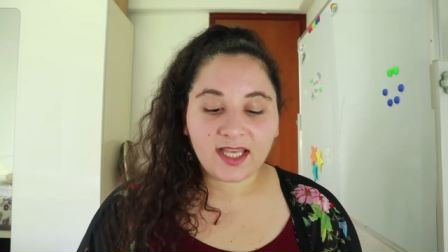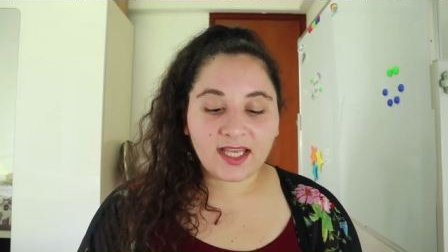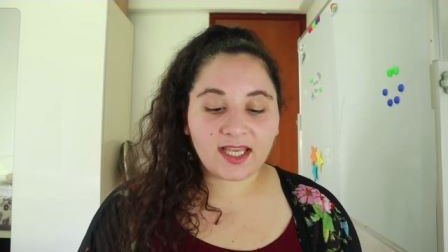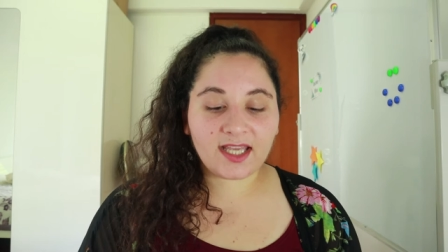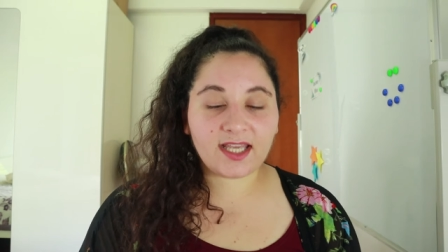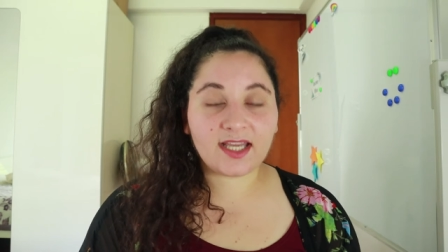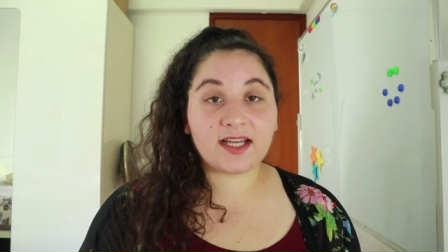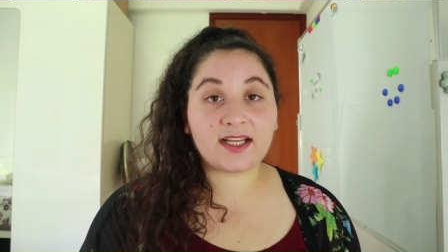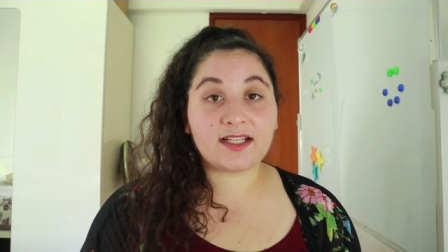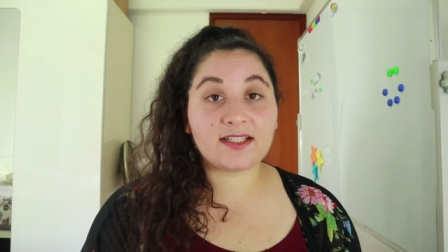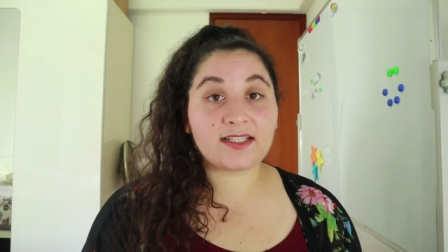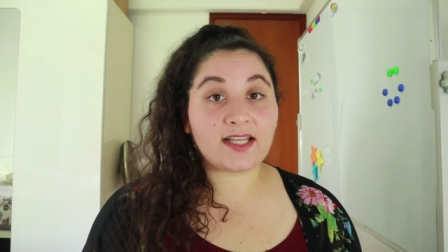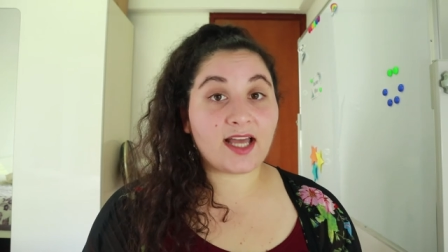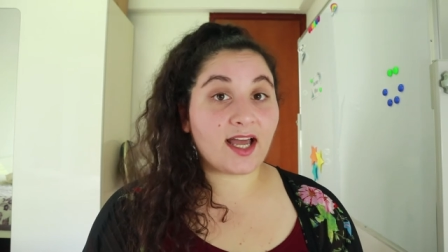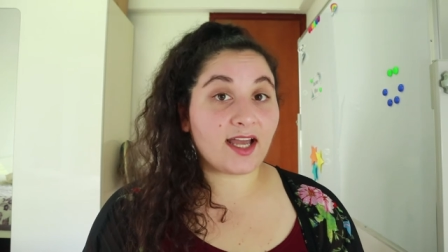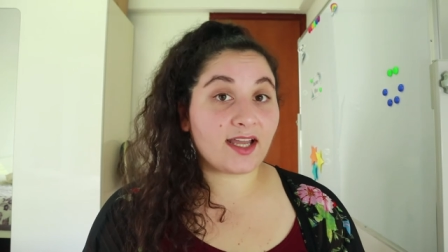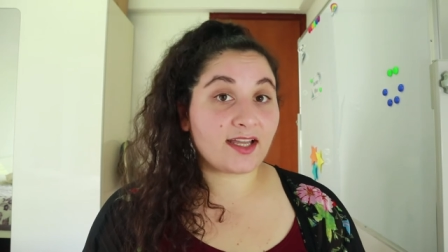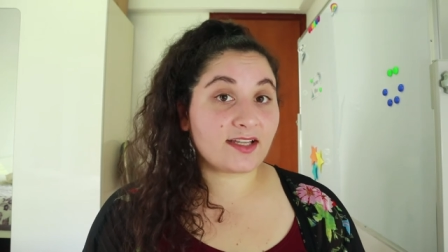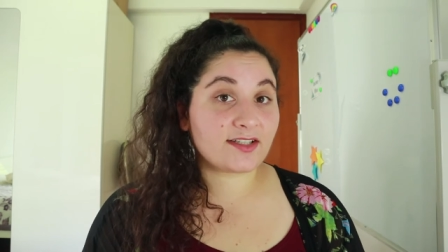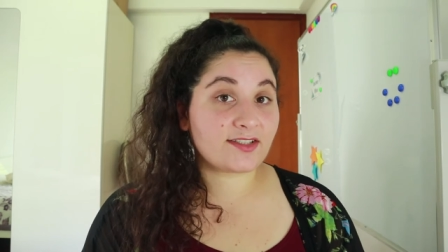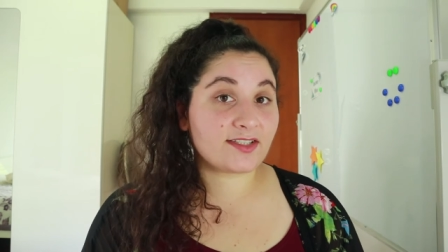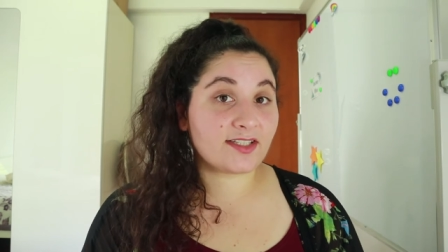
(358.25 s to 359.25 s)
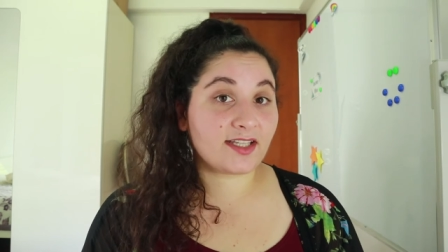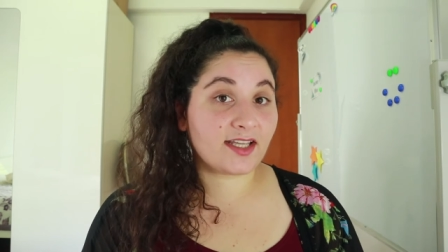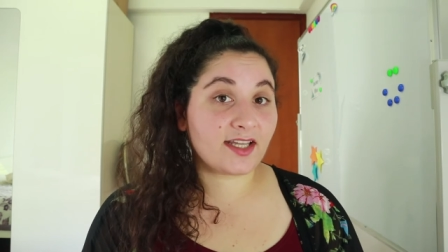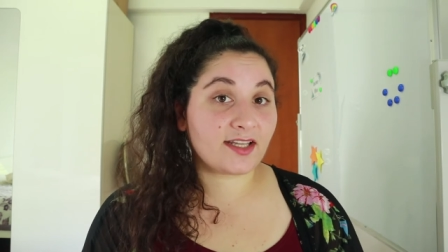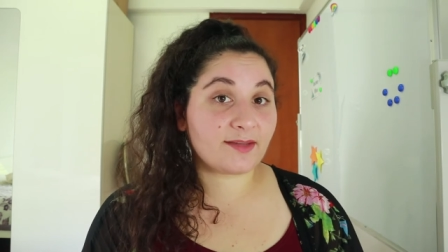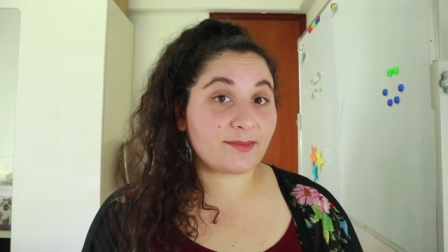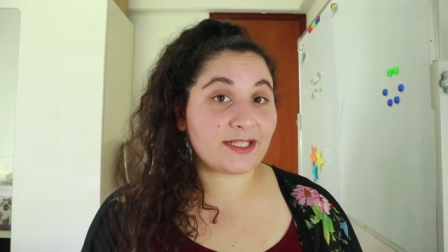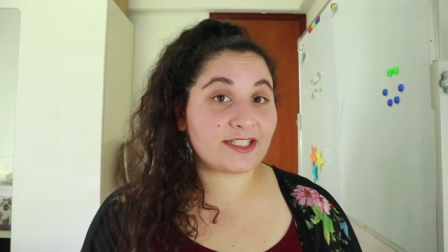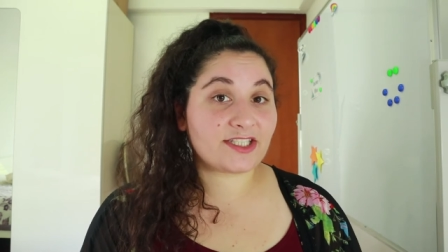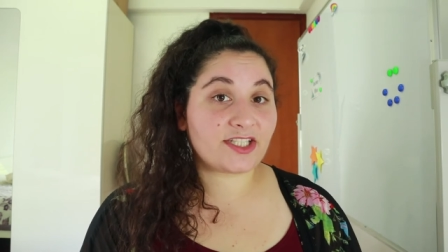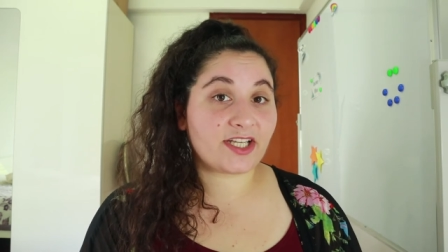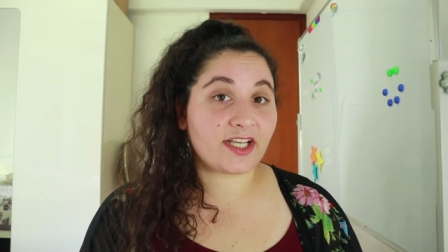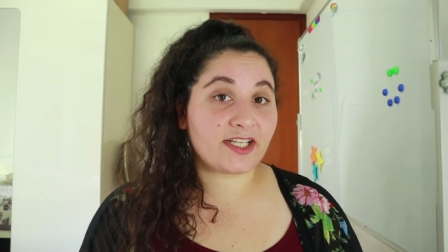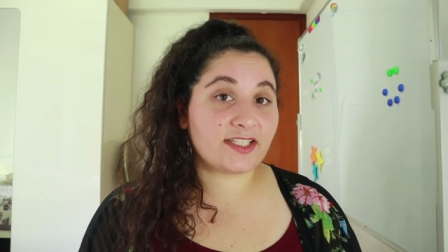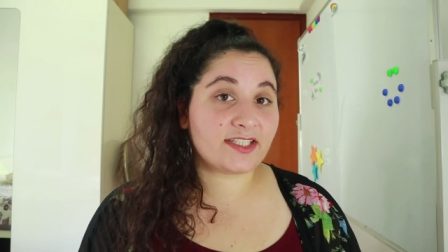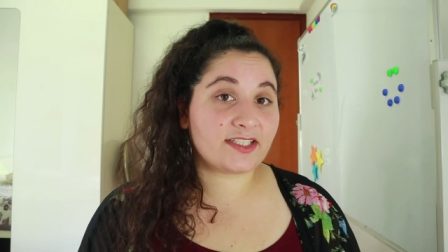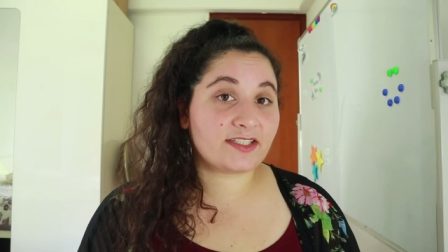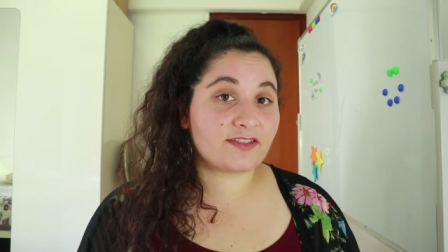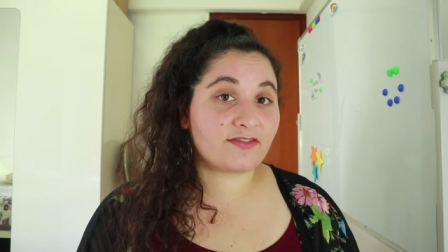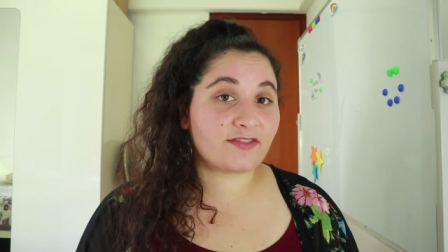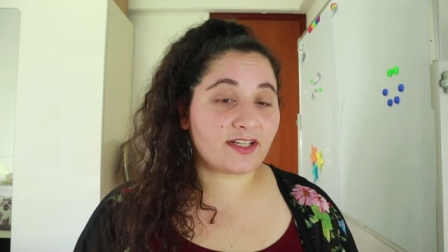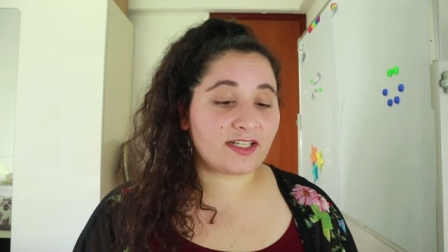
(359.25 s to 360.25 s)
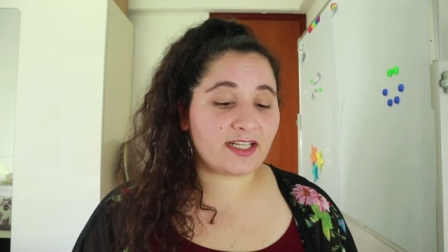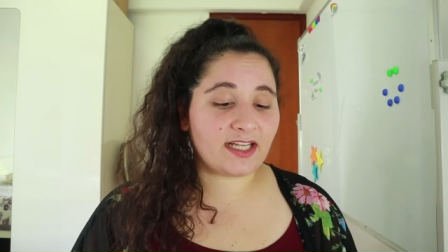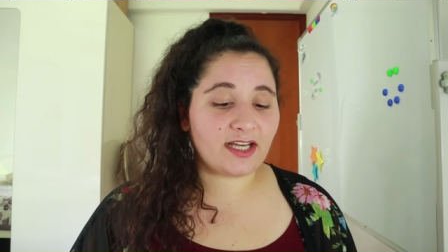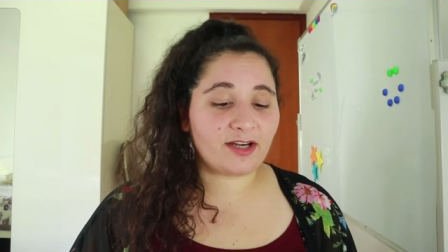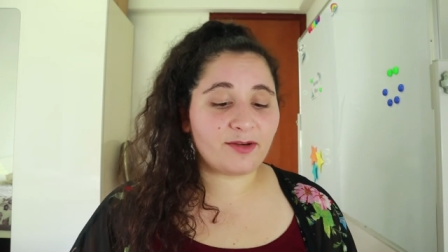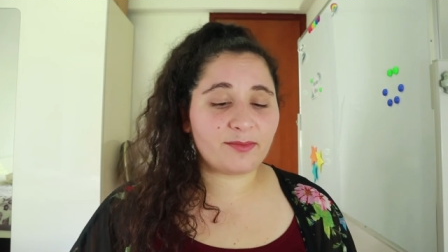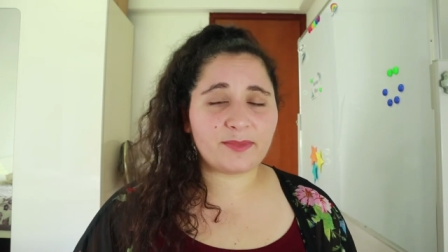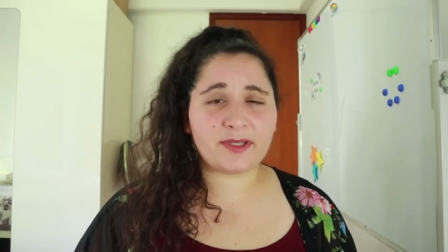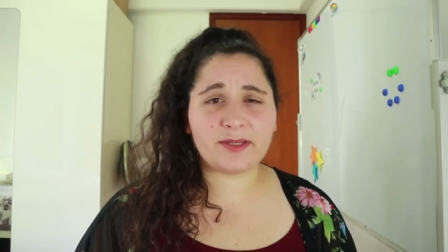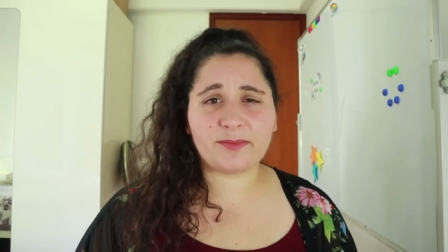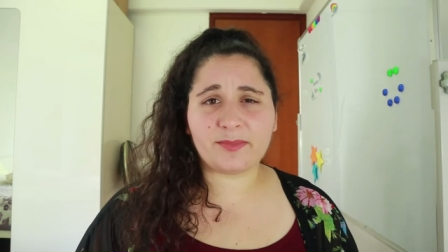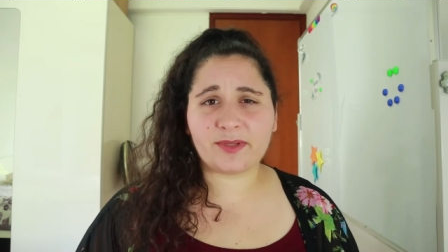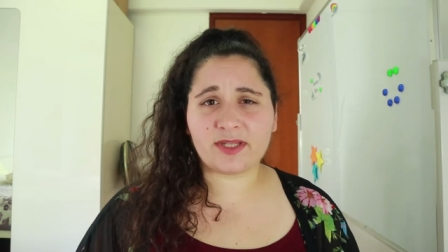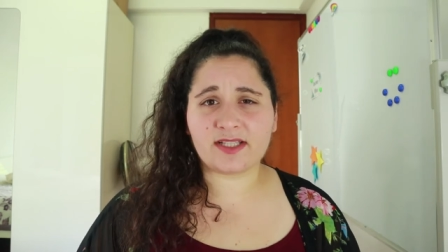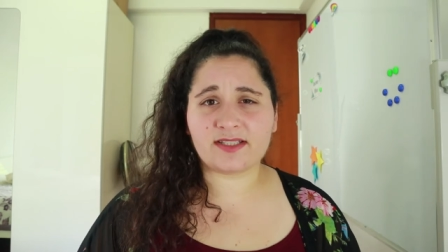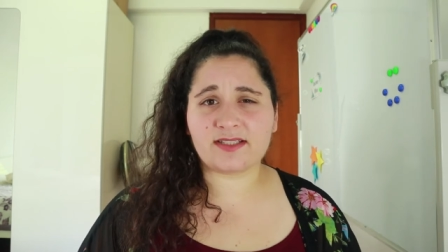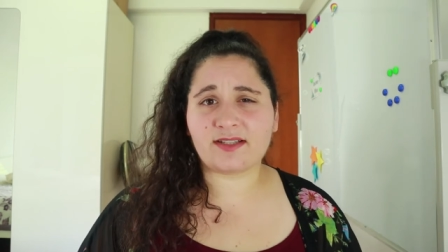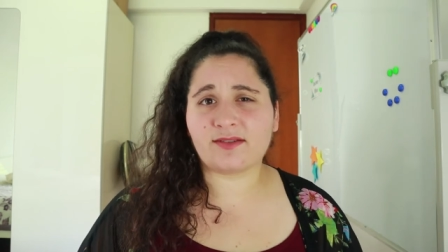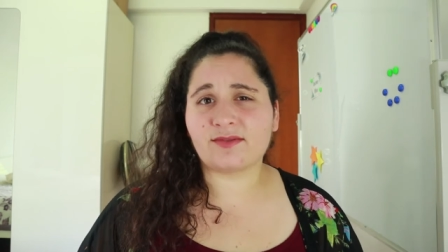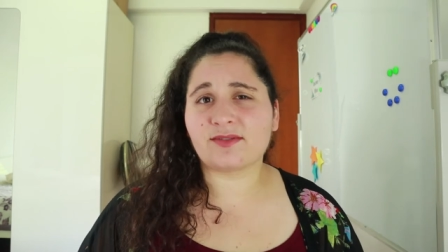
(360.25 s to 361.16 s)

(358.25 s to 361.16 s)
And I actually had my Chinese friend help me because I